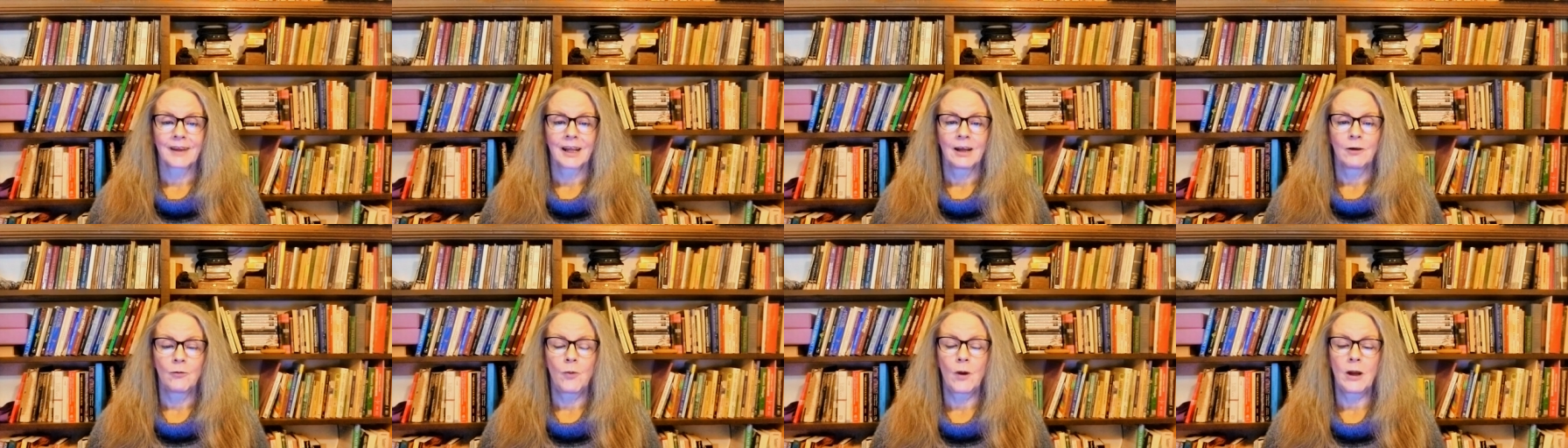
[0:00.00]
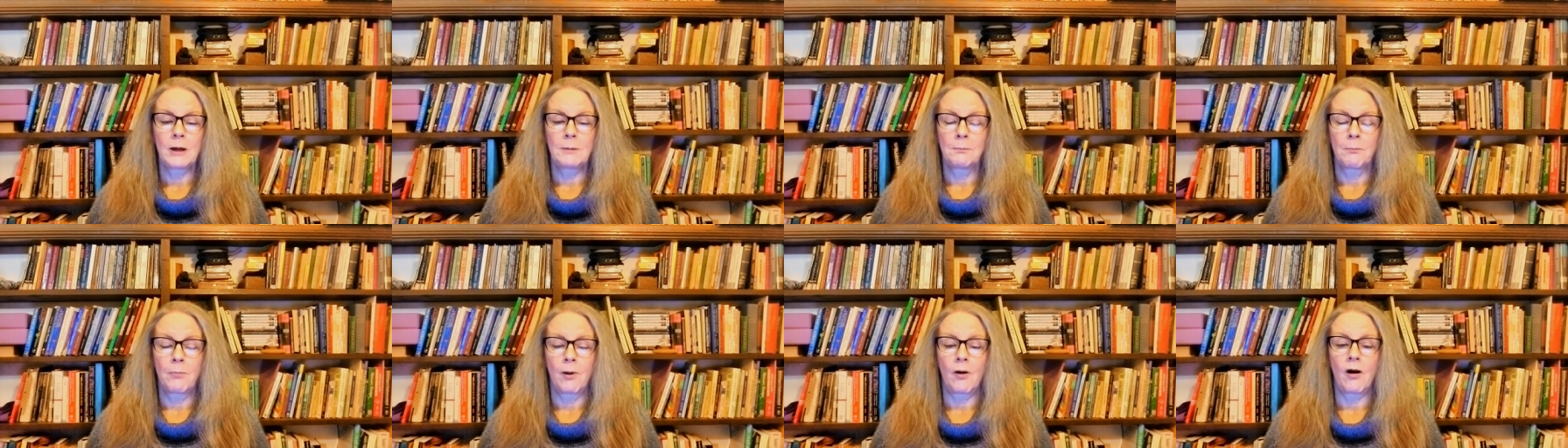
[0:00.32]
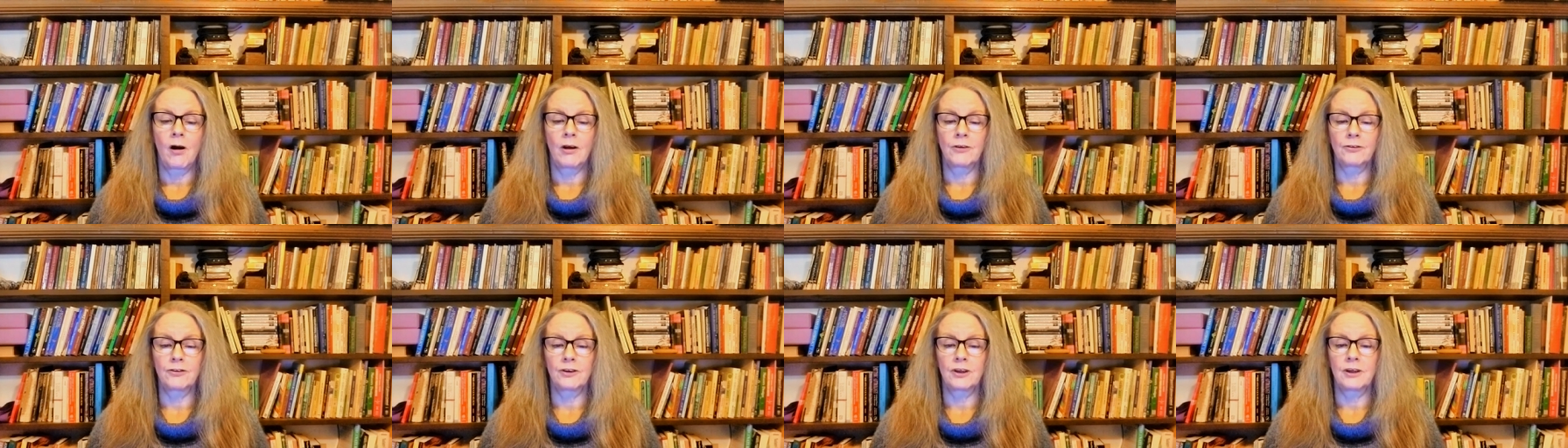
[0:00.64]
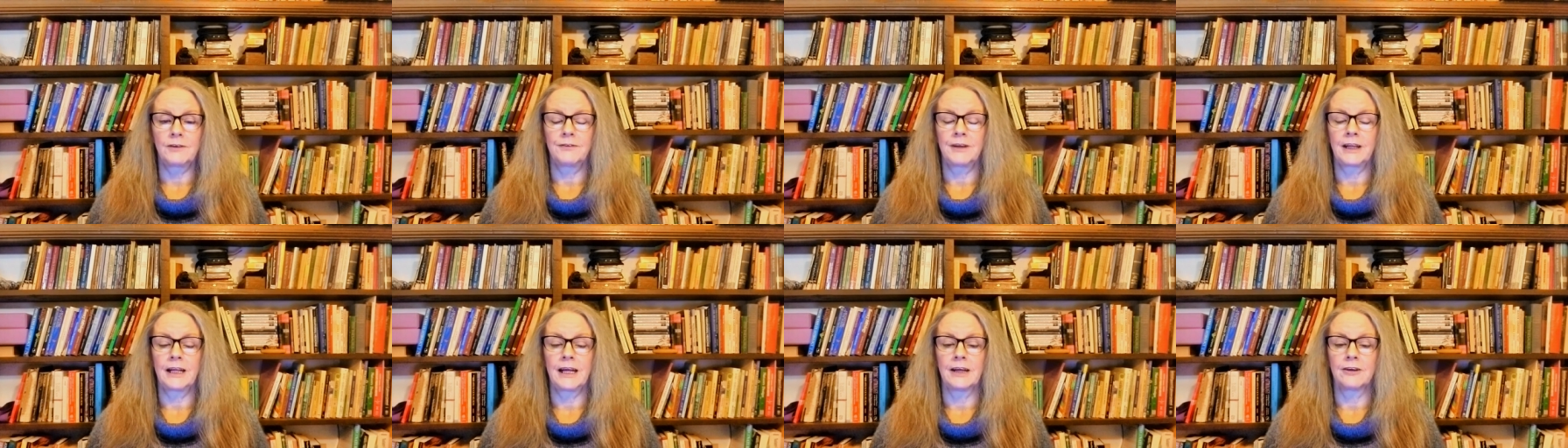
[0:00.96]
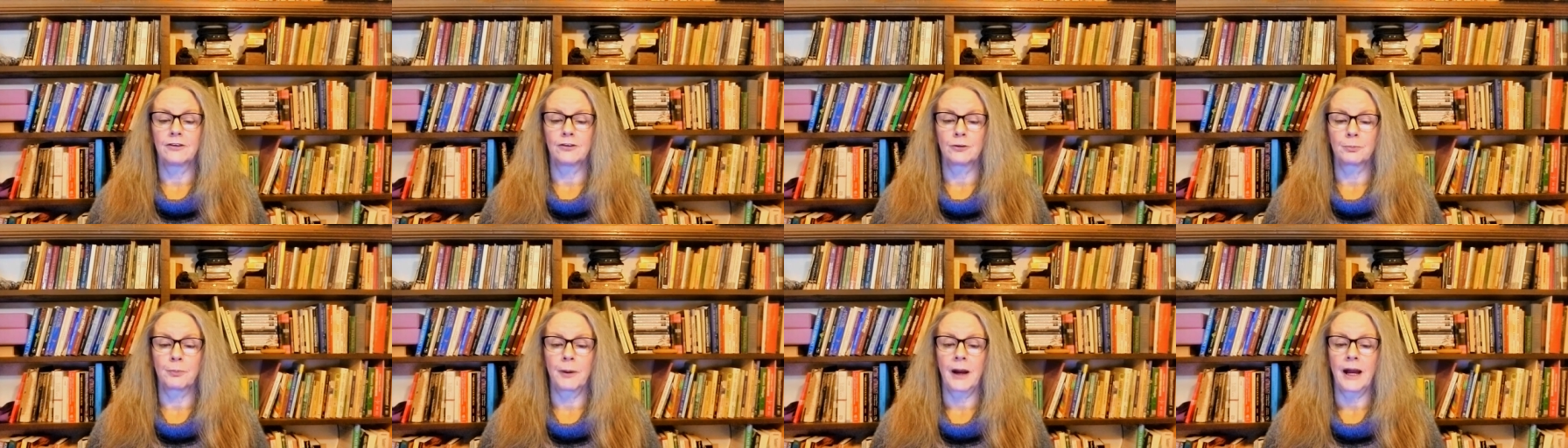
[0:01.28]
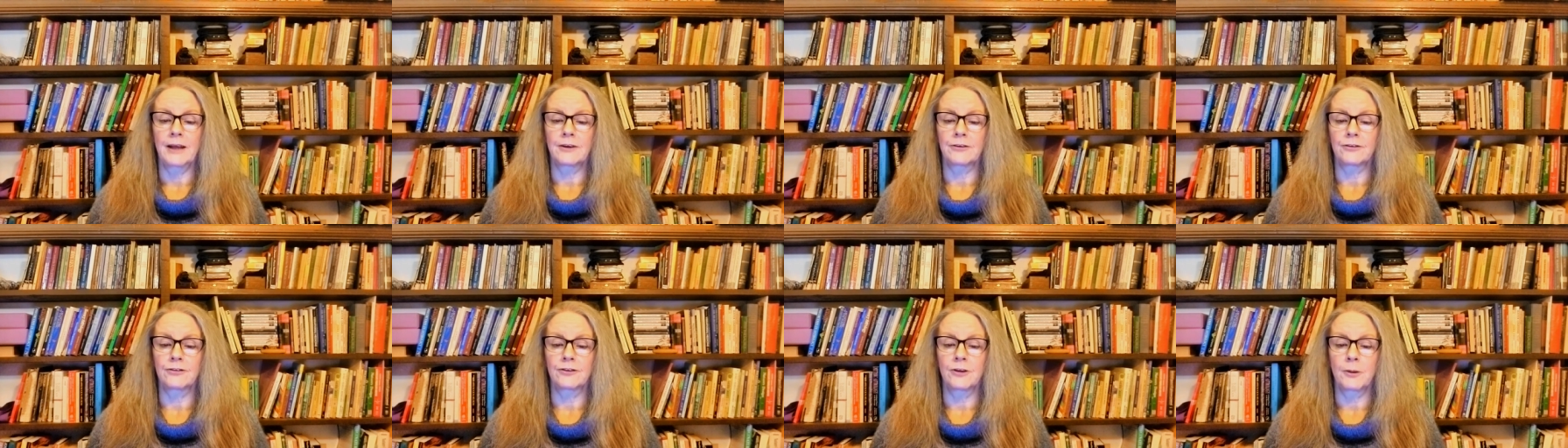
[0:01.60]
When positively
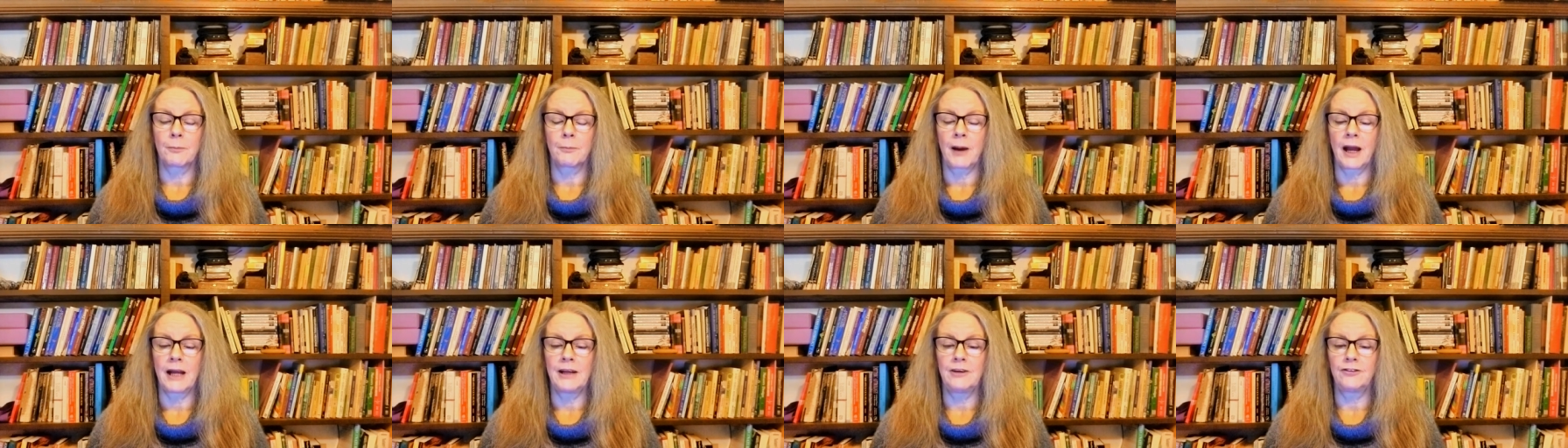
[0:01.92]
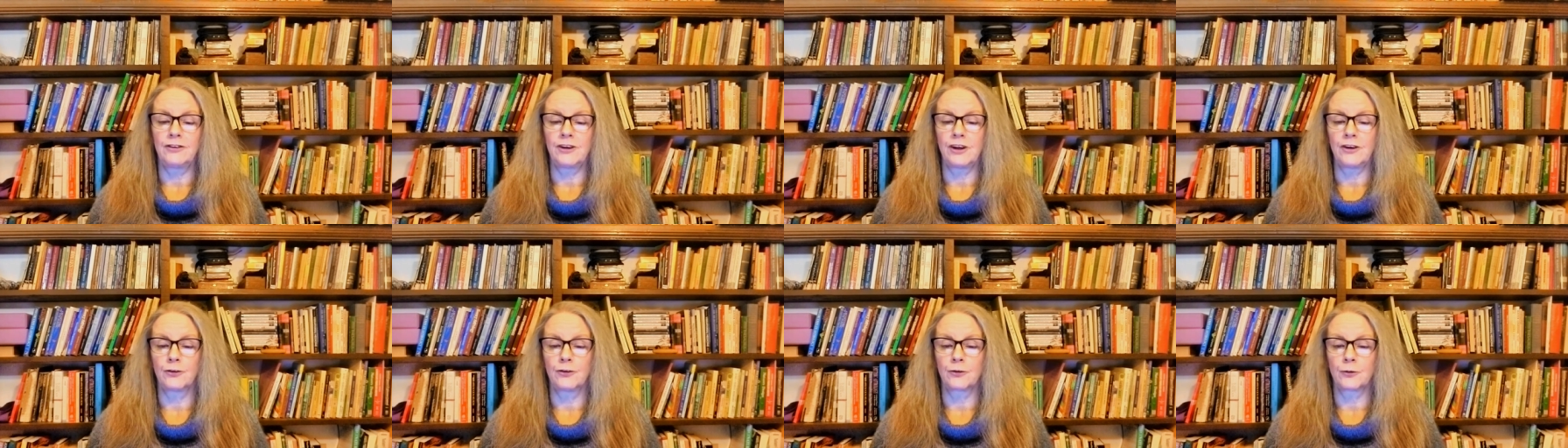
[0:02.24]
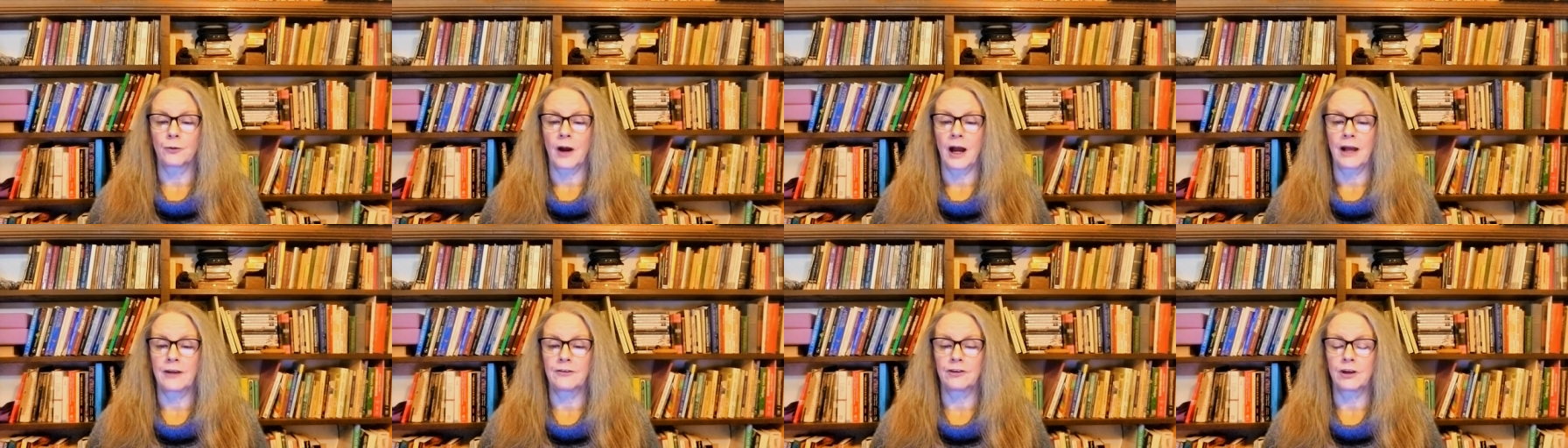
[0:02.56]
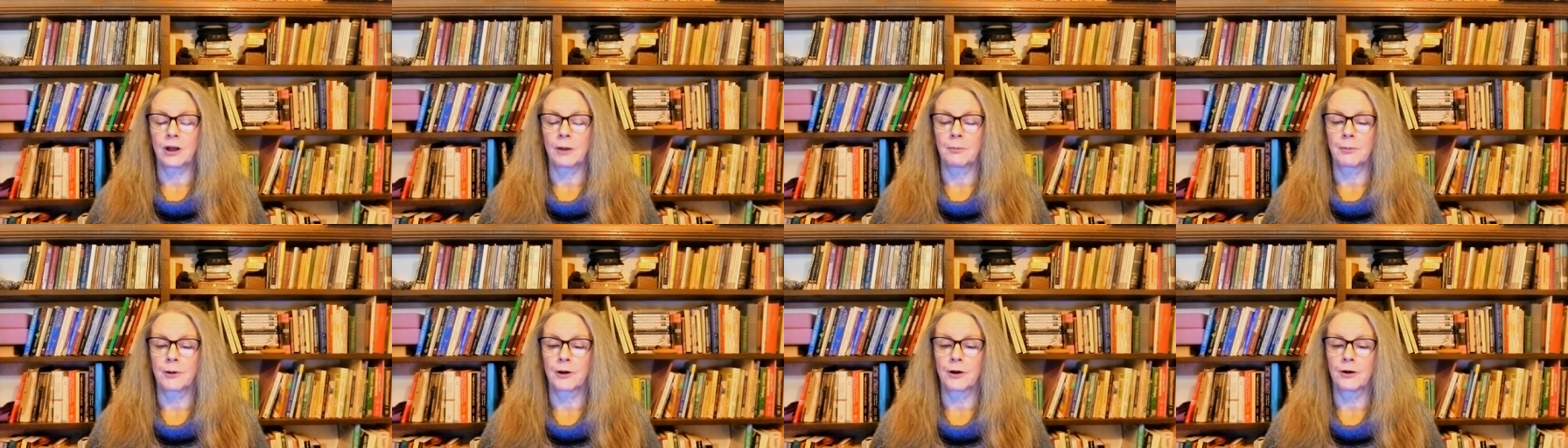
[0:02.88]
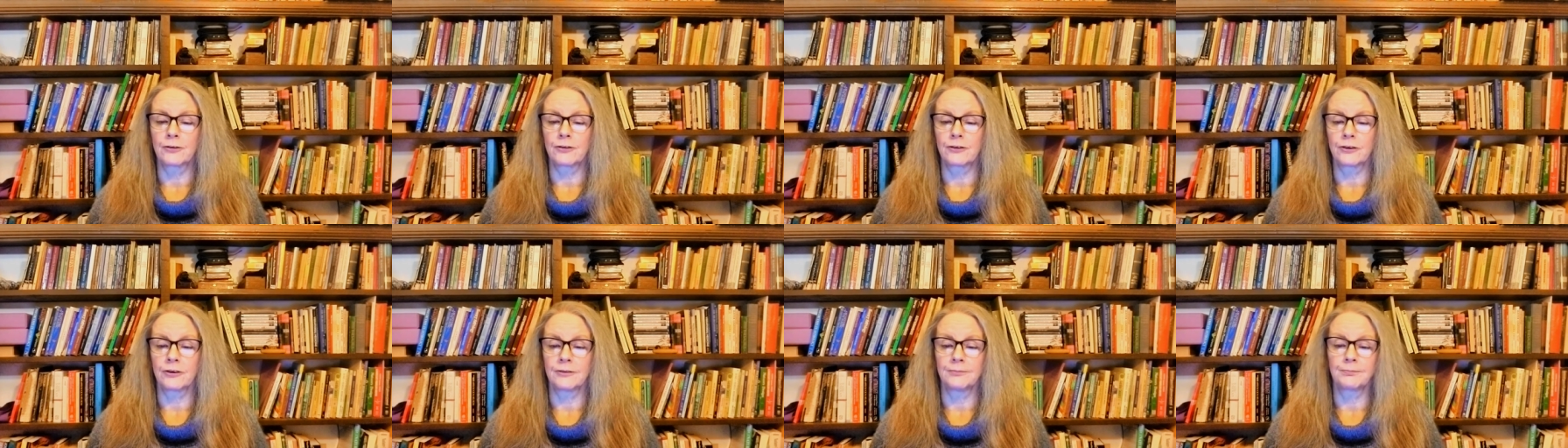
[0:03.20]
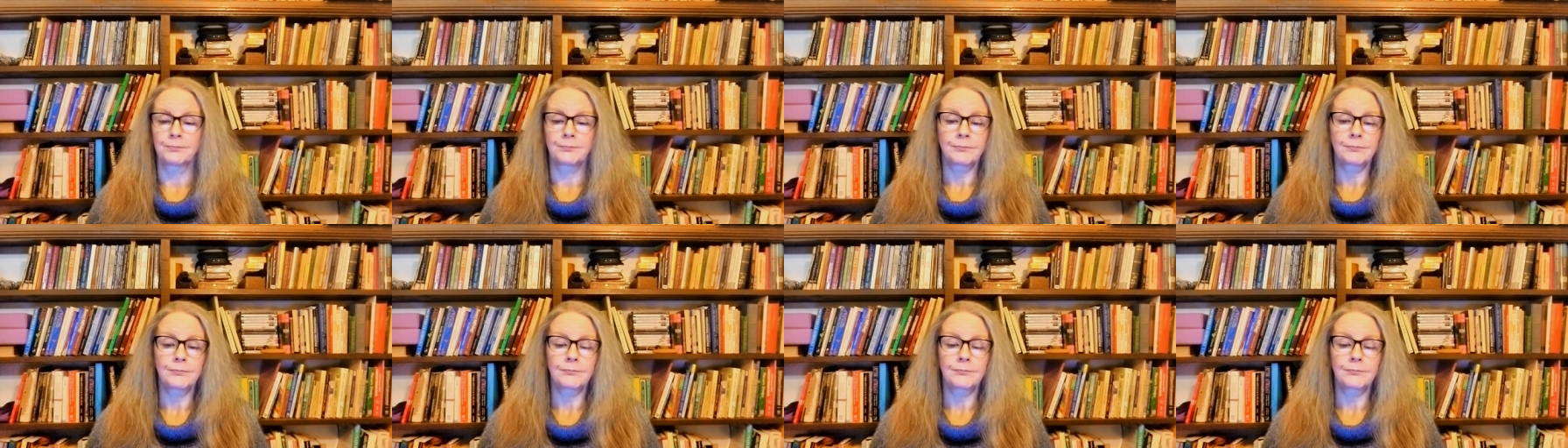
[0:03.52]
expressed, the Pisces rising person